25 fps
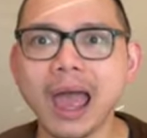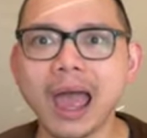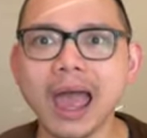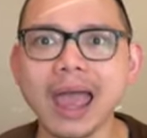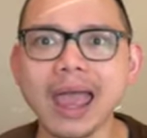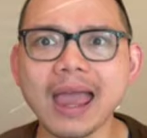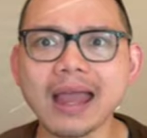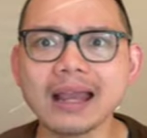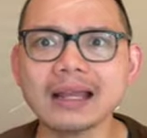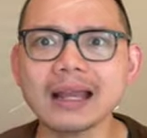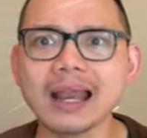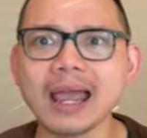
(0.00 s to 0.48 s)

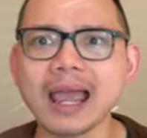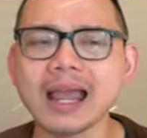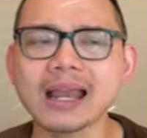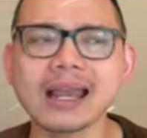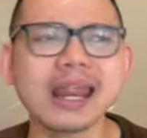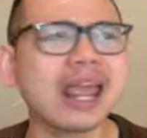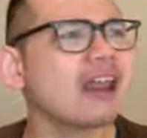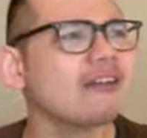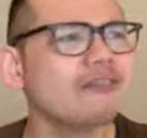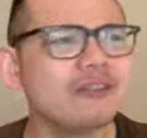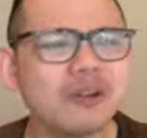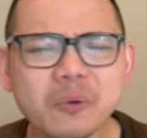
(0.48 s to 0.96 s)
and
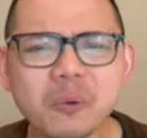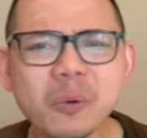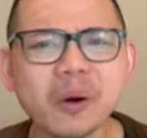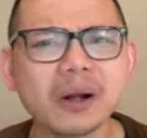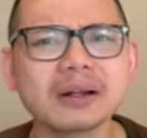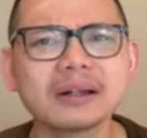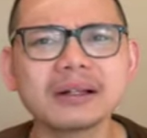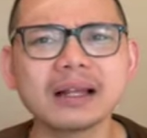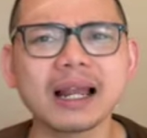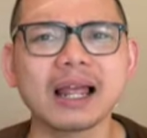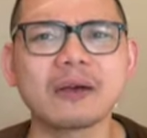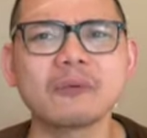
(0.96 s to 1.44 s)

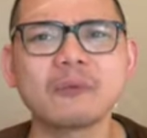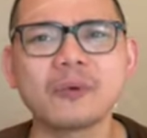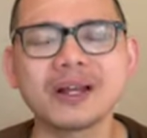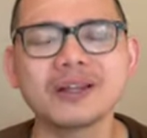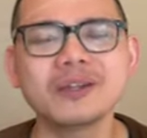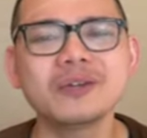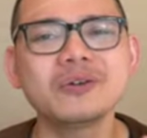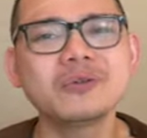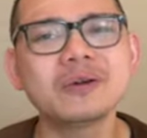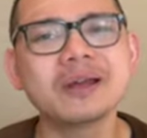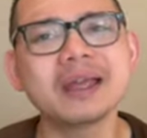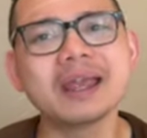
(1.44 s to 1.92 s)
everyone, like when
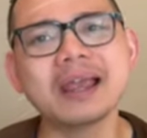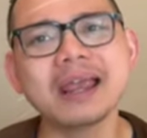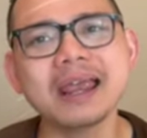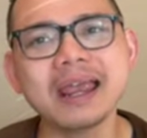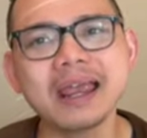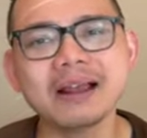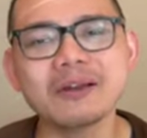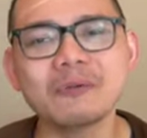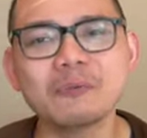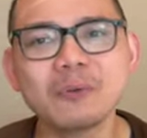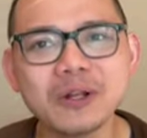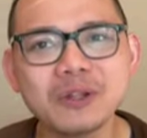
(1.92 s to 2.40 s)
you
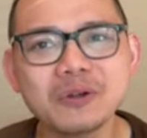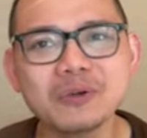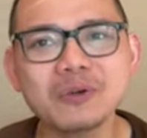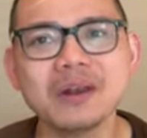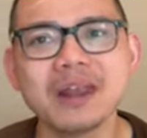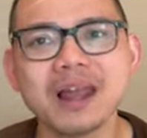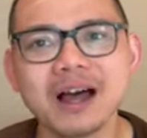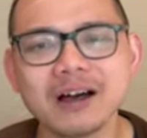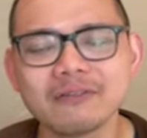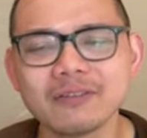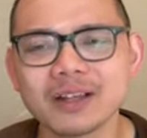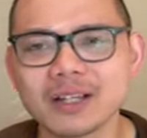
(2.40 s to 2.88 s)

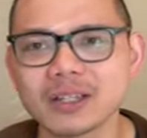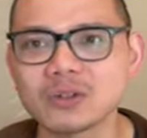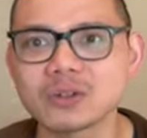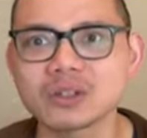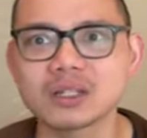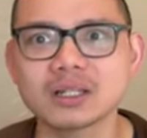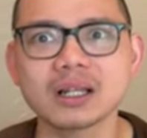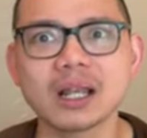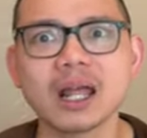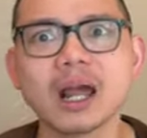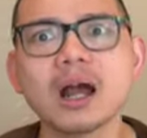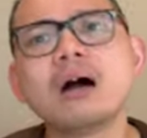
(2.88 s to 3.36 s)
love it, you're
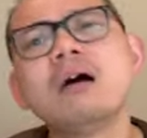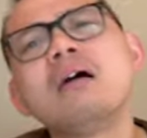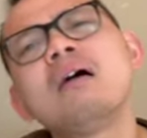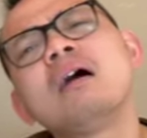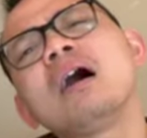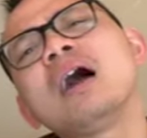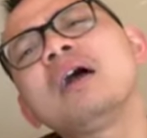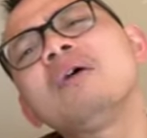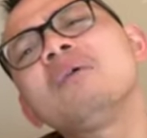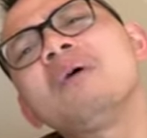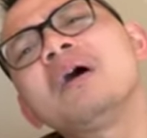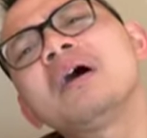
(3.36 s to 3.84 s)
just like,
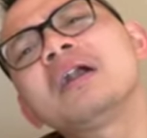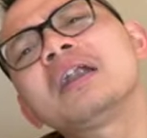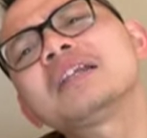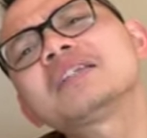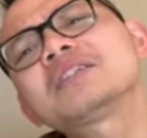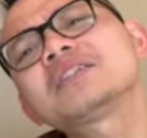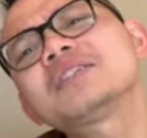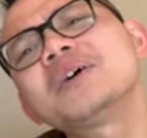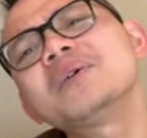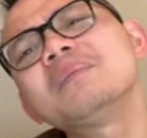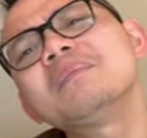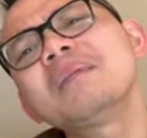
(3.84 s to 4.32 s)
oh, I want it
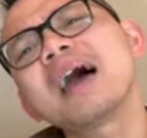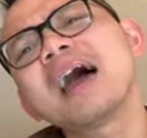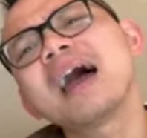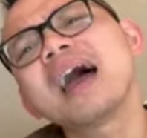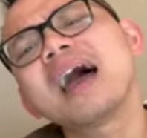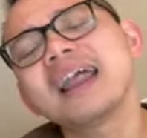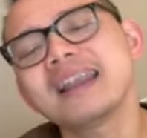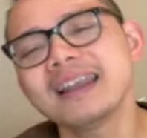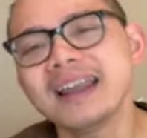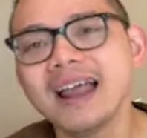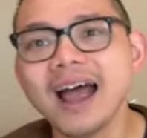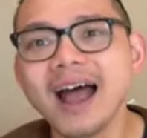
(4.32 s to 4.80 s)
so
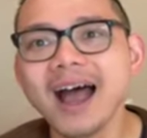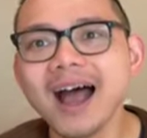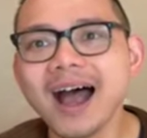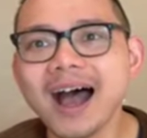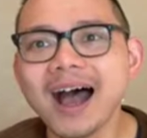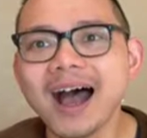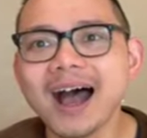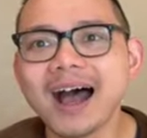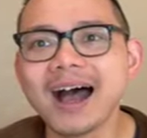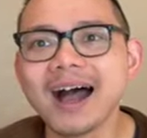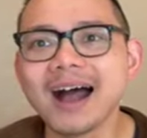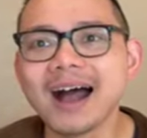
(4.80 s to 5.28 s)
bad.
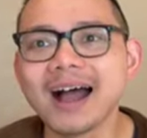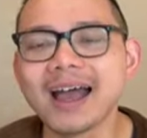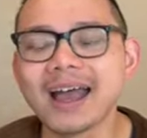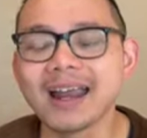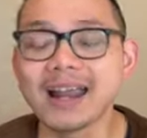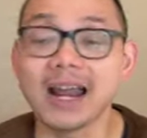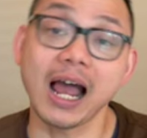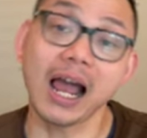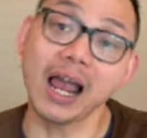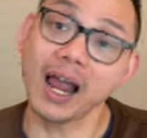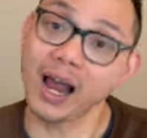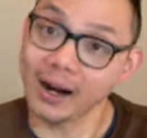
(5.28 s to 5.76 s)

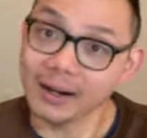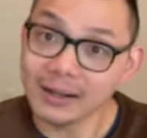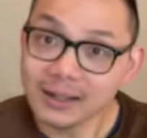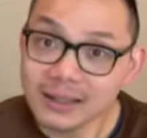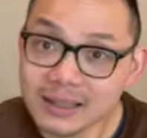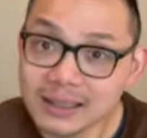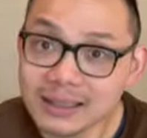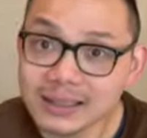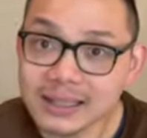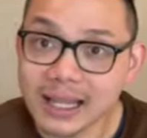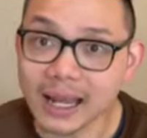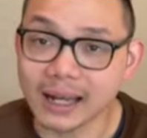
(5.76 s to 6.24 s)
And I
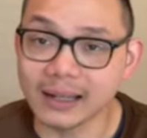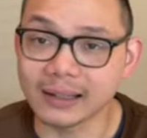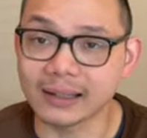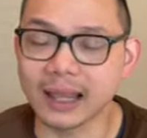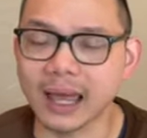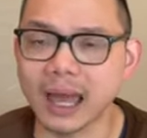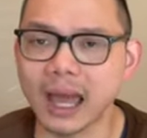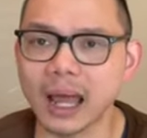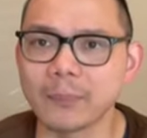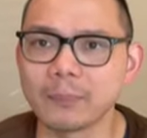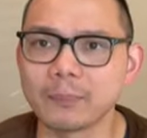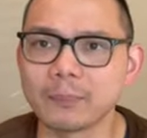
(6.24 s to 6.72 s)
understand
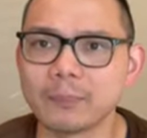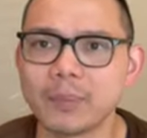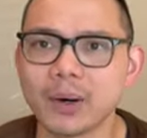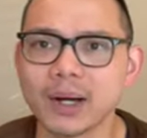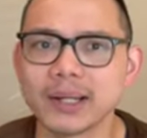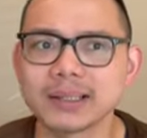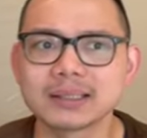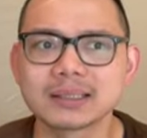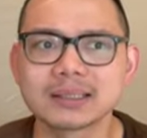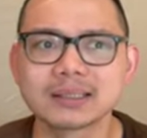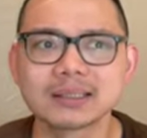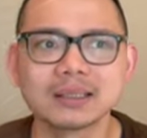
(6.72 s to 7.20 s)
that,
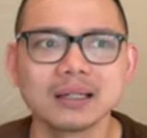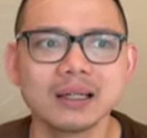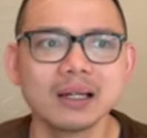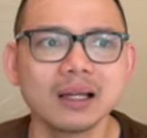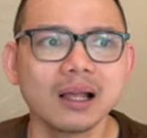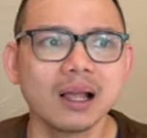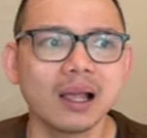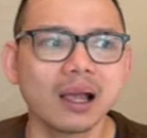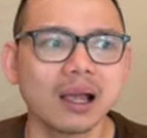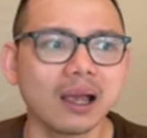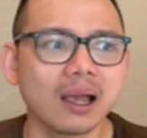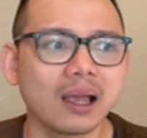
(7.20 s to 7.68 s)
but
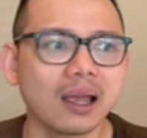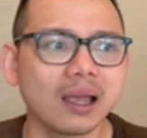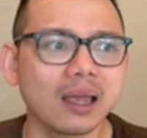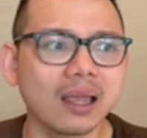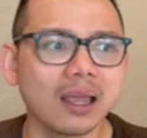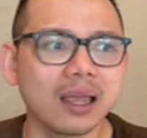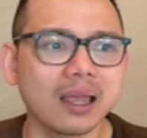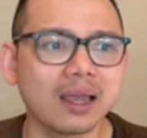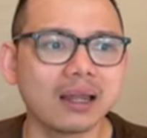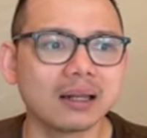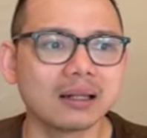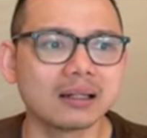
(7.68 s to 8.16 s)

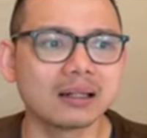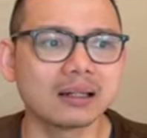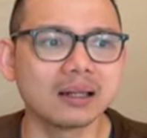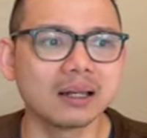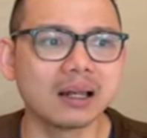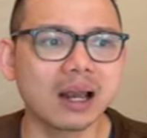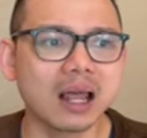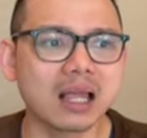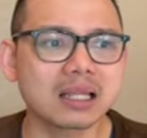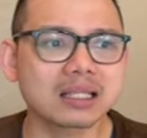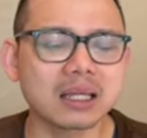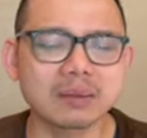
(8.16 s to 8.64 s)

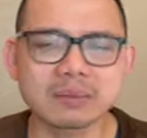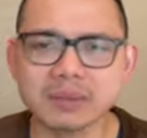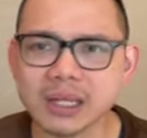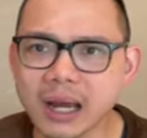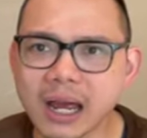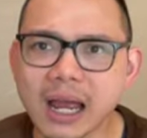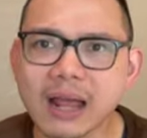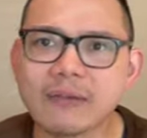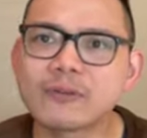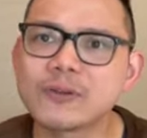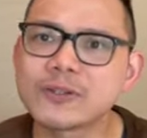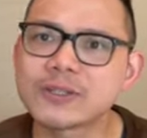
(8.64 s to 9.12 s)
sometimes
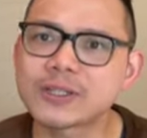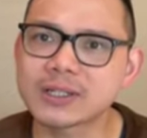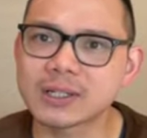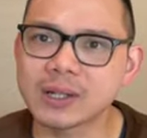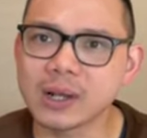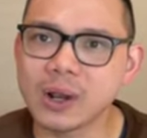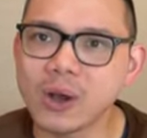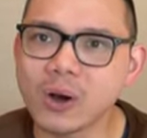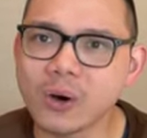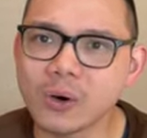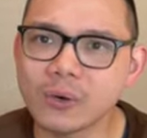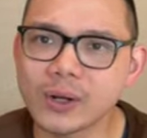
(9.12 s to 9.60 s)
I have to
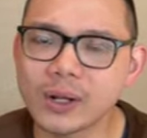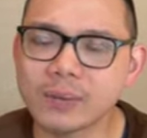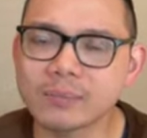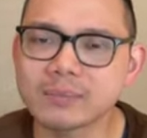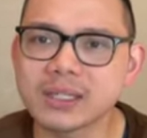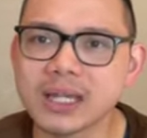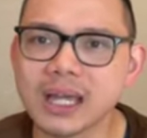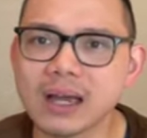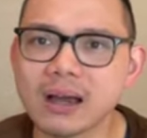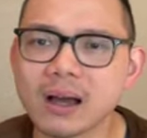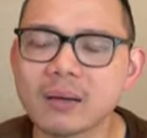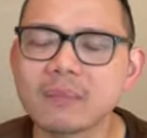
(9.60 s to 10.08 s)
slow them
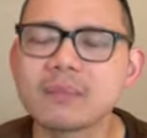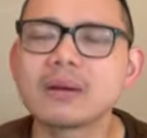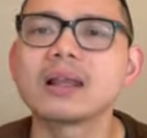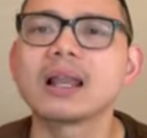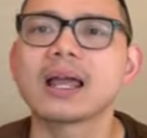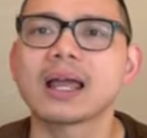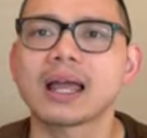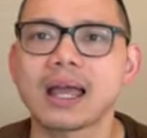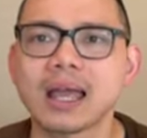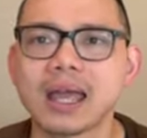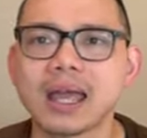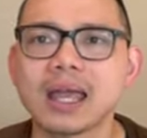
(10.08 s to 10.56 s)
down and be
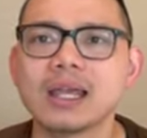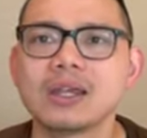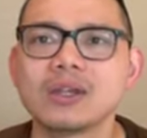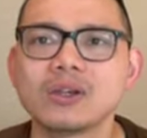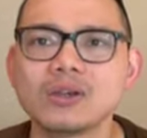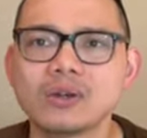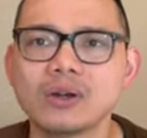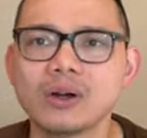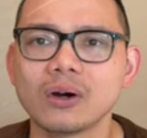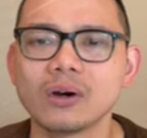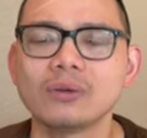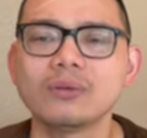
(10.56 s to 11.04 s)
like, hey,
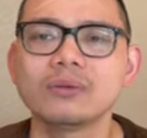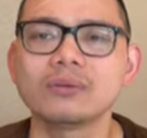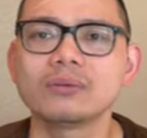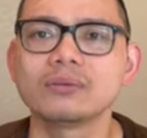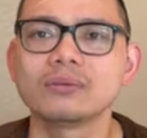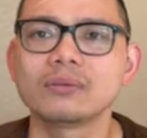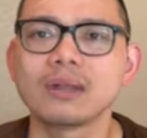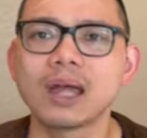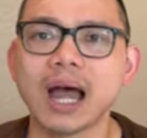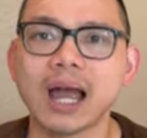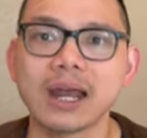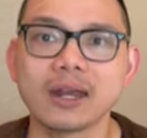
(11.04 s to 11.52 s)

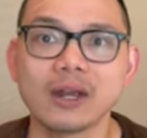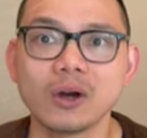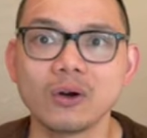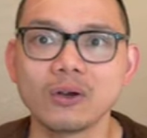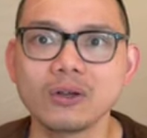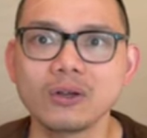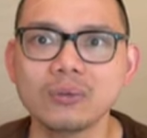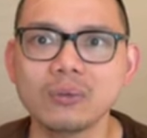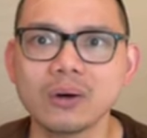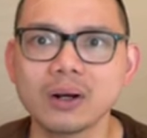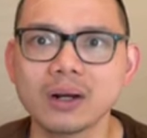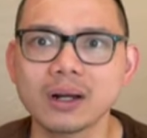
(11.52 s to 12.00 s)
I know
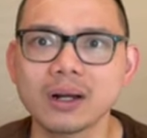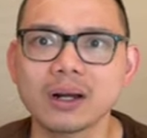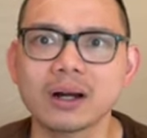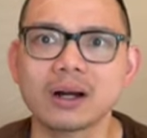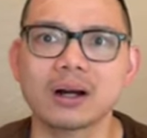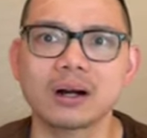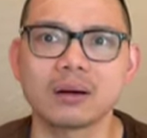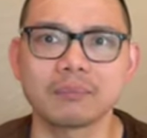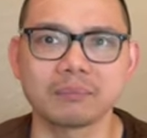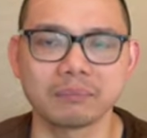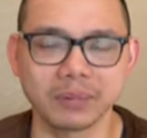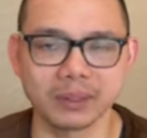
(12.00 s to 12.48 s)
you want a
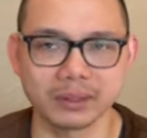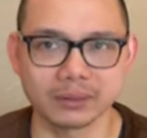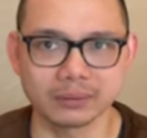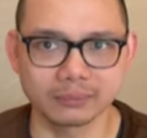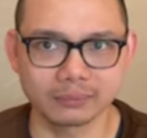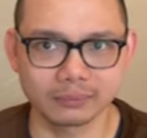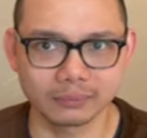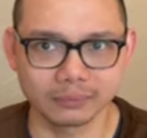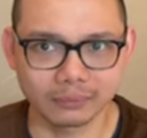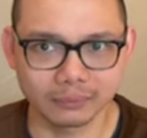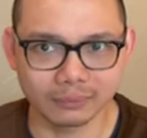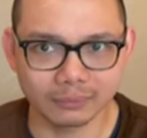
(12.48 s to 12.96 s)
harp, but
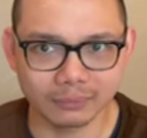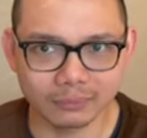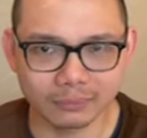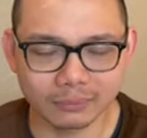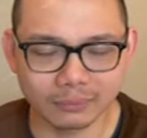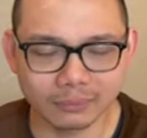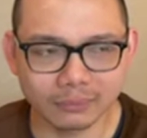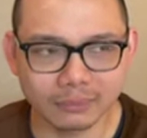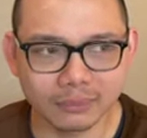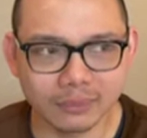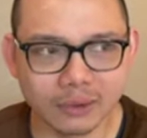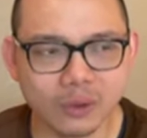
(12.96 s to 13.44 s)

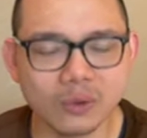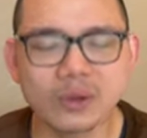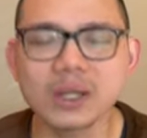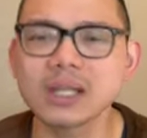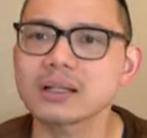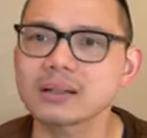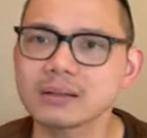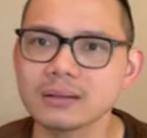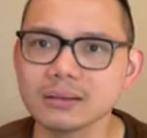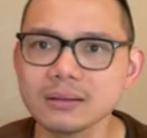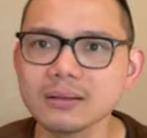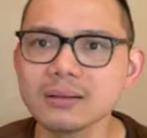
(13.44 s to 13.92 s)

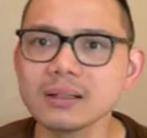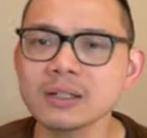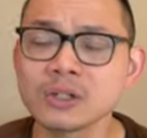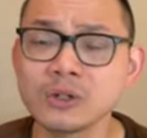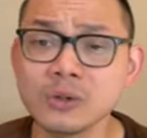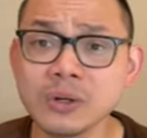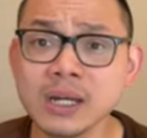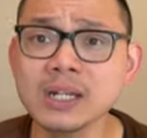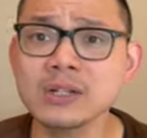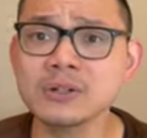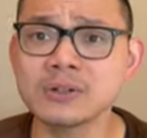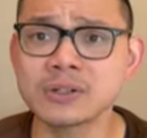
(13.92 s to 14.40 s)
you
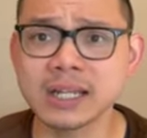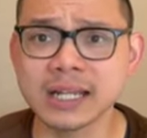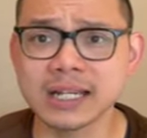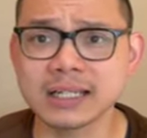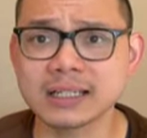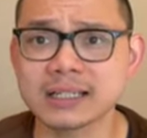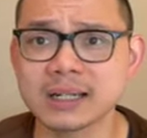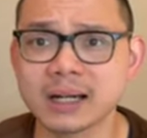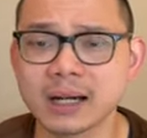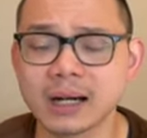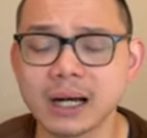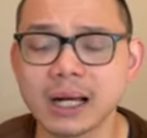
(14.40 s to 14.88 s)
need to take
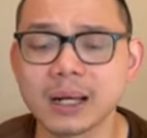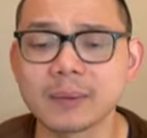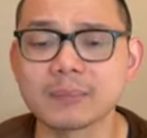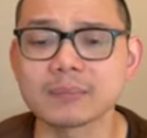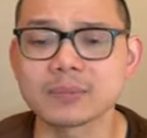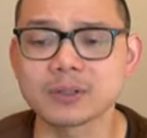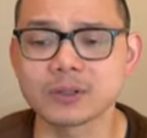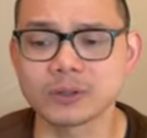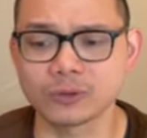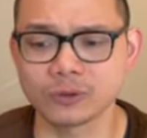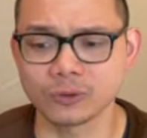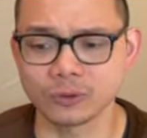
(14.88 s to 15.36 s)
time
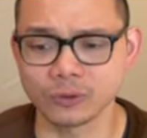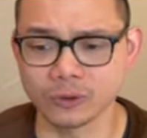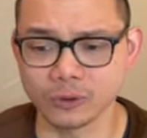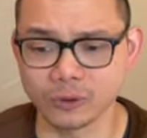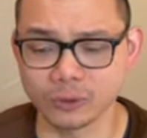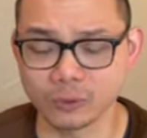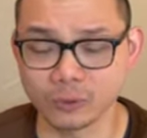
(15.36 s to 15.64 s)
to do